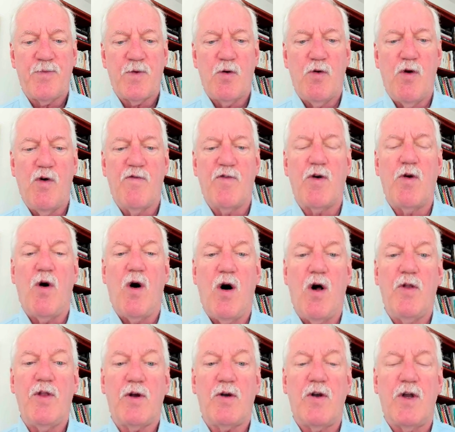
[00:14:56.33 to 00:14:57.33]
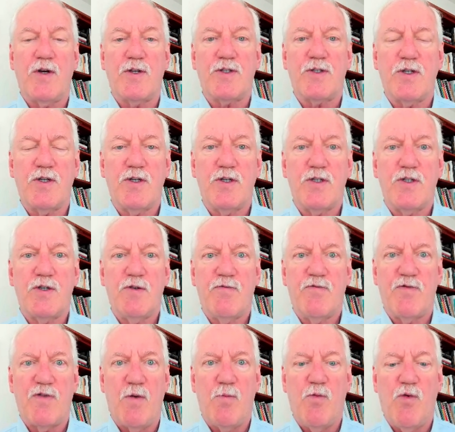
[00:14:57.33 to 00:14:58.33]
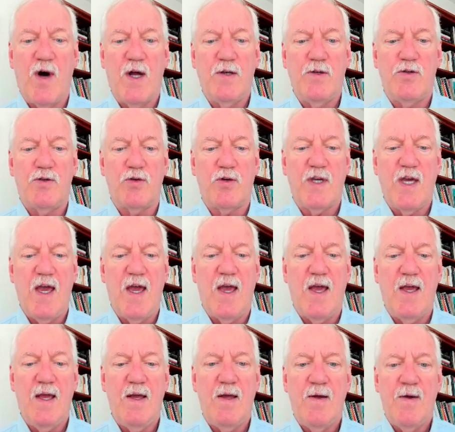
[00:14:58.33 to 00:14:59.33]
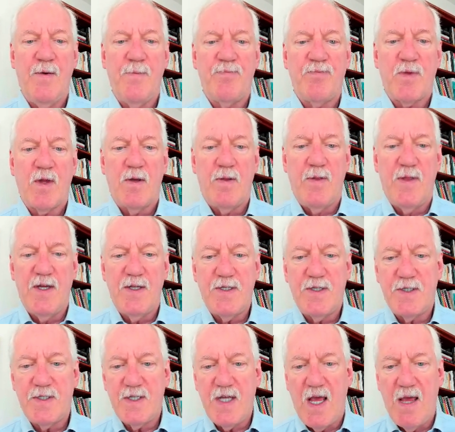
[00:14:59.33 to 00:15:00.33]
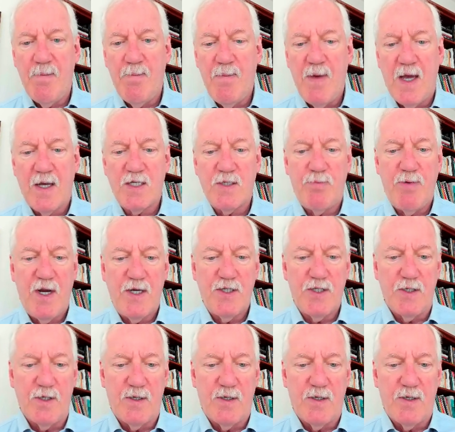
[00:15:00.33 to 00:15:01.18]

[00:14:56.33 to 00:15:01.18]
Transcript: over all the clusters from 1 to k, this same expression.